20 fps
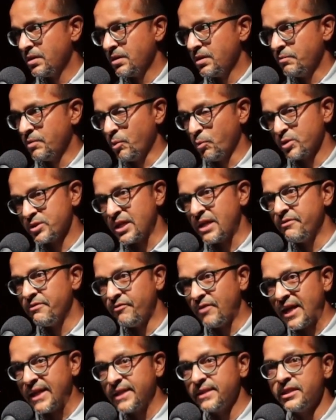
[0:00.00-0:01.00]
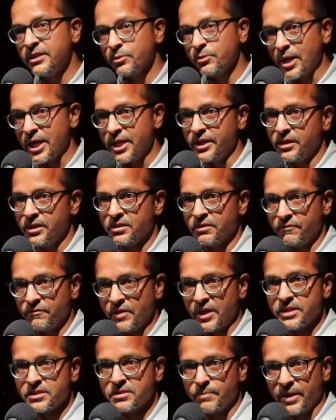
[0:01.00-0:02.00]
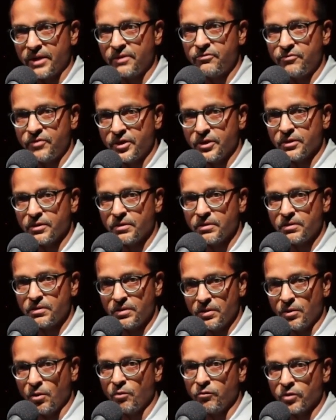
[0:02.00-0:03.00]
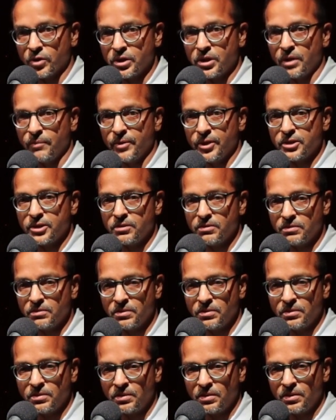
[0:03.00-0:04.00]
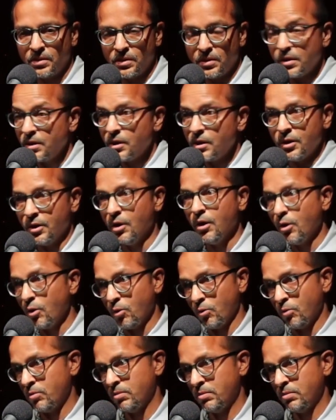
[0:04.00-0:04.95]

But was I finally ready to face my fear and overcome it? No.